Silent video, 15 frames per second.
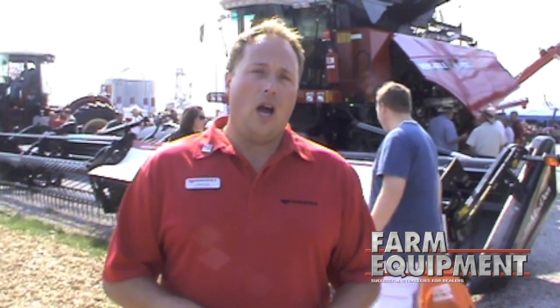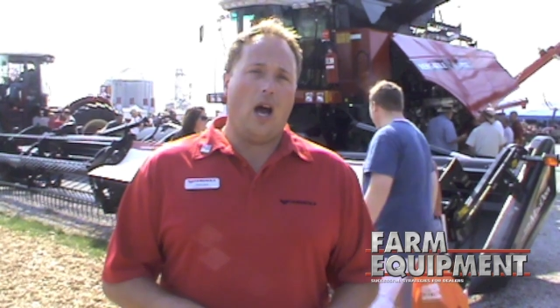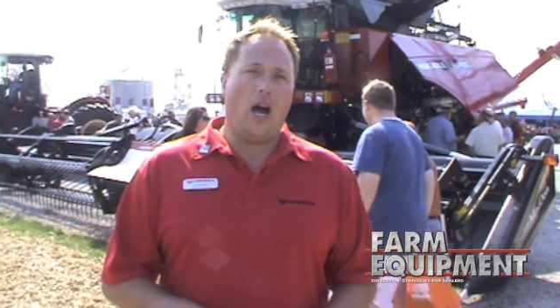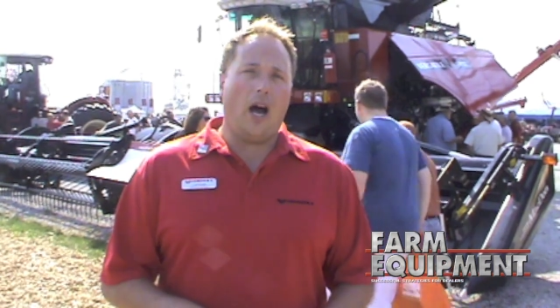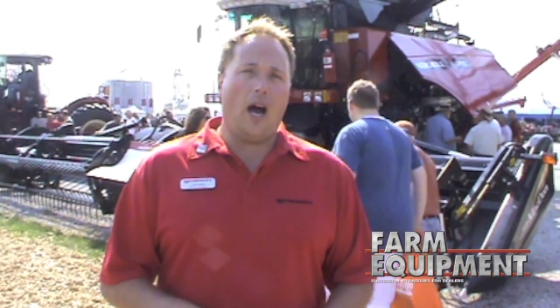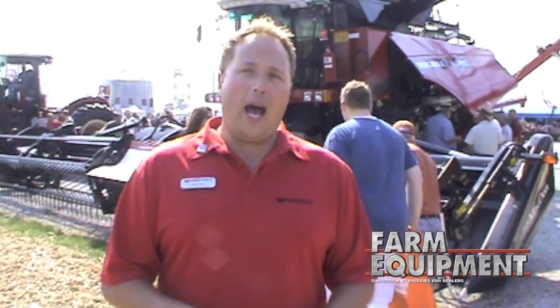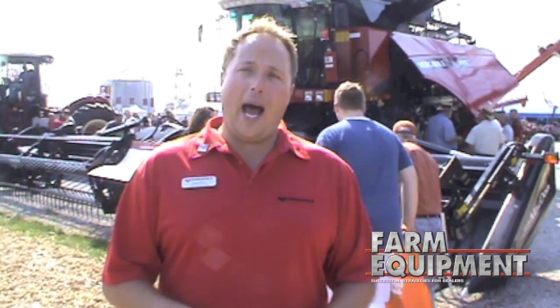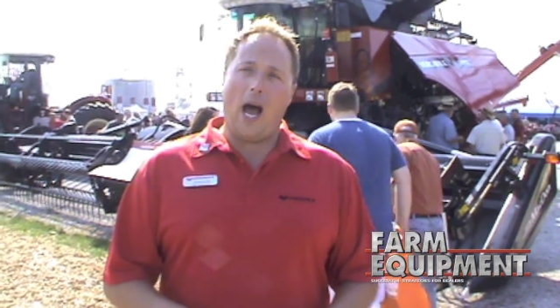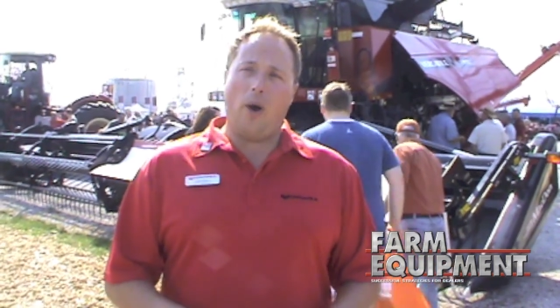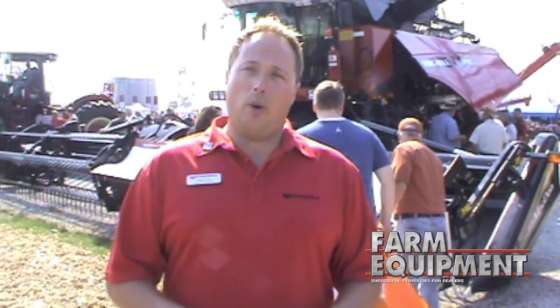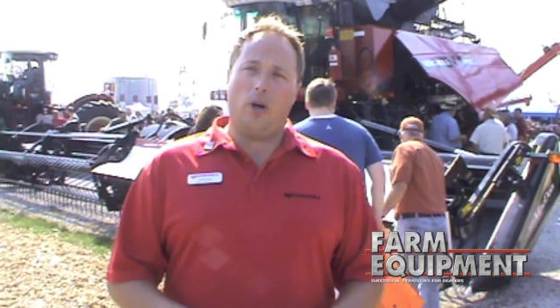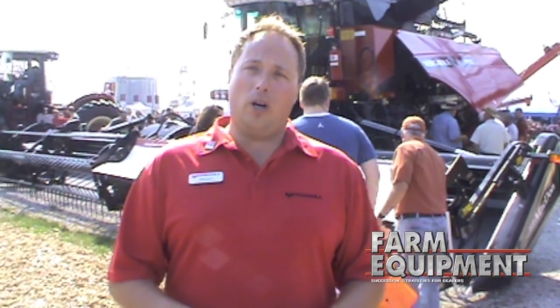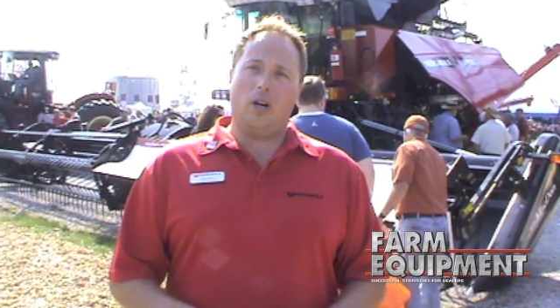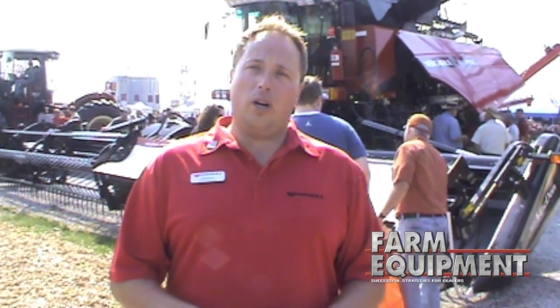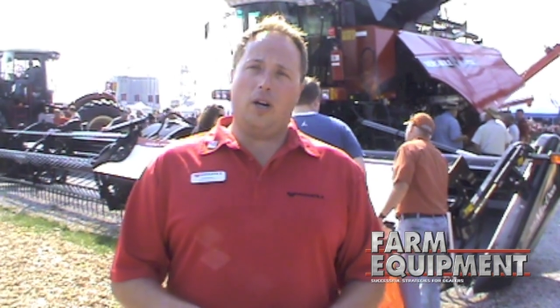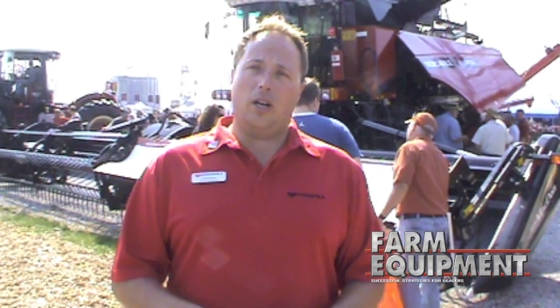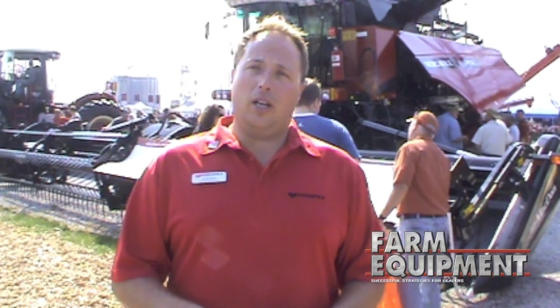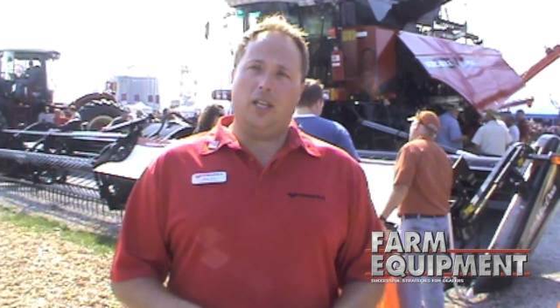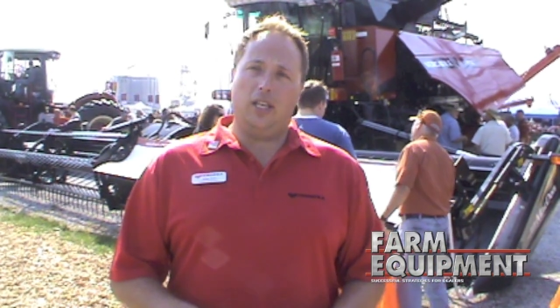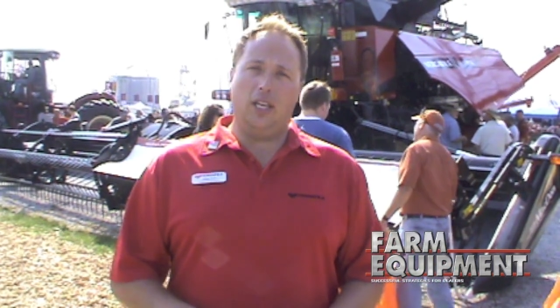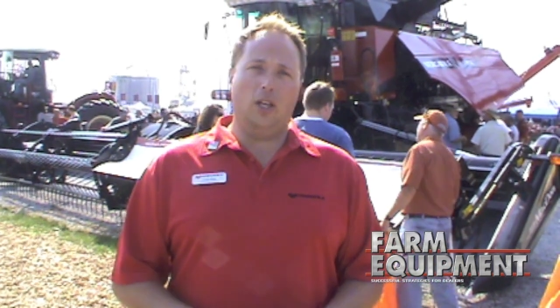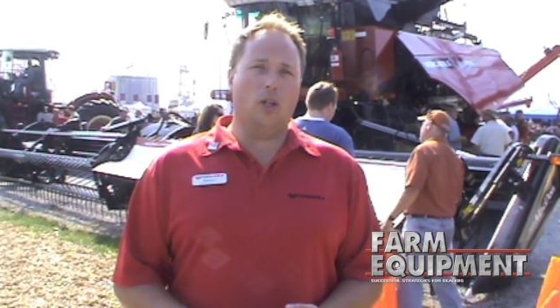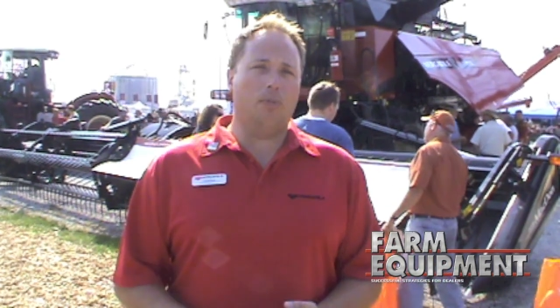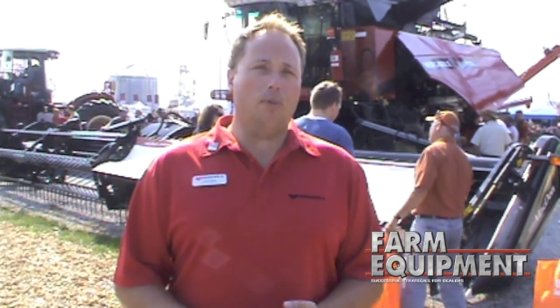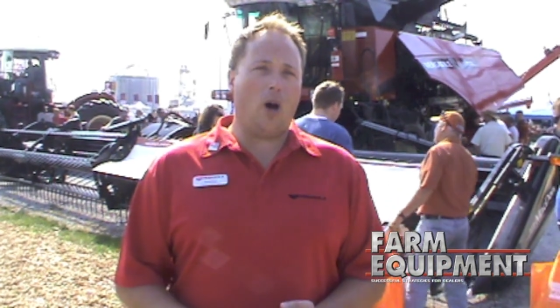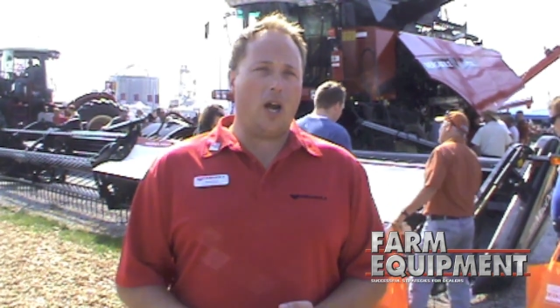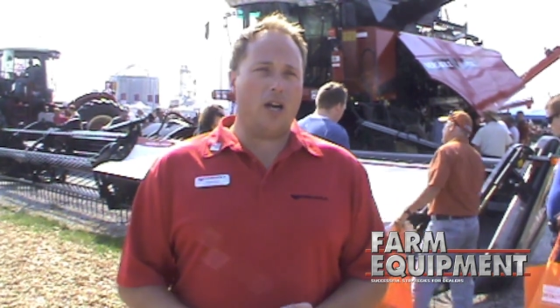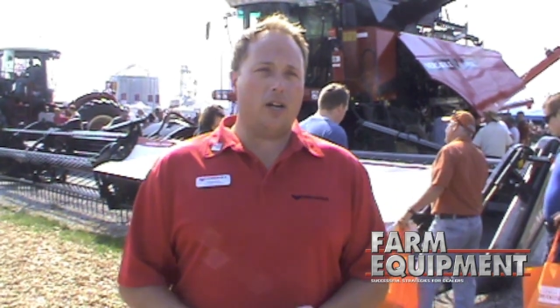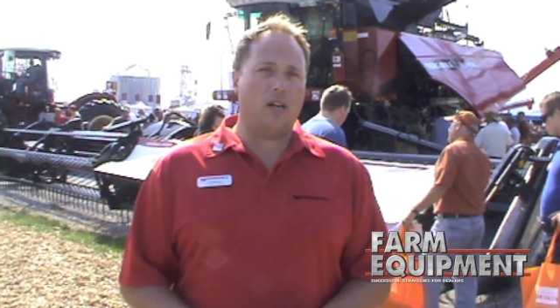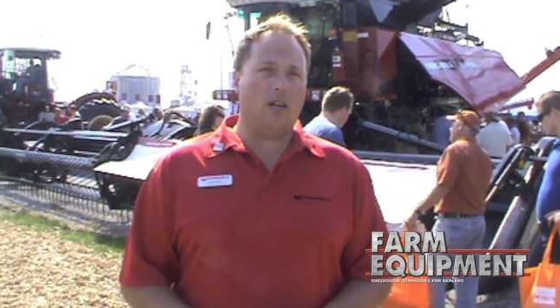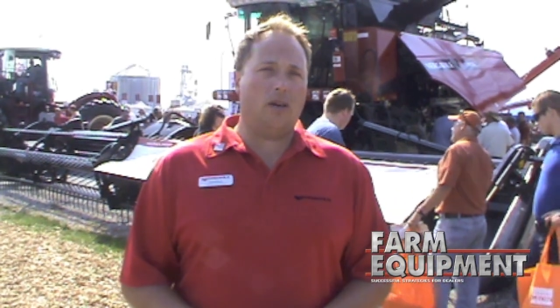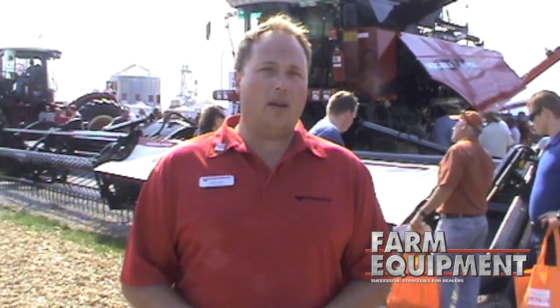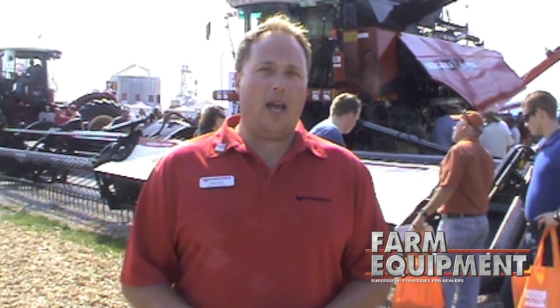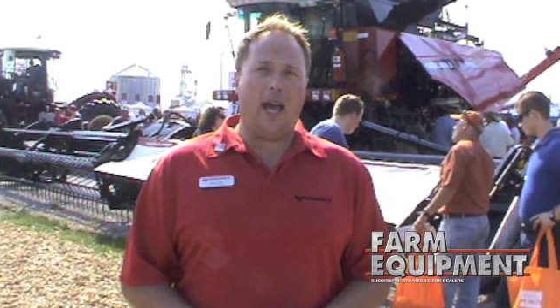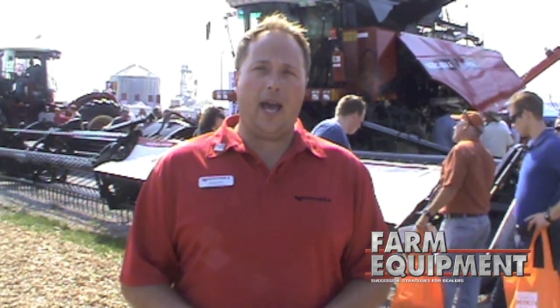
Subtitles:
Our yield monitor